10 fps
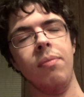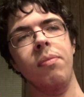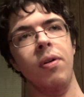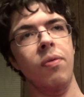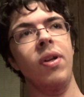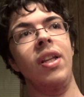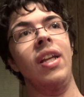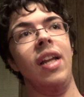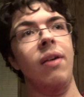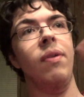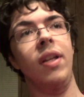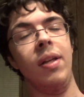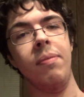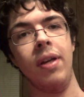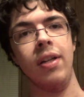but really not really,
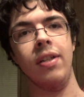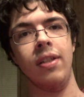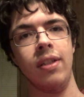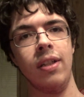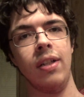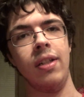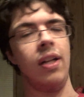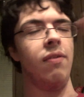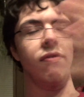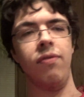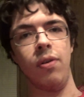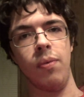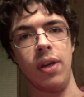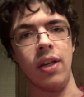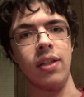because it's not even full
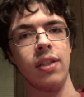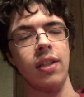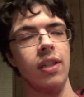weeks,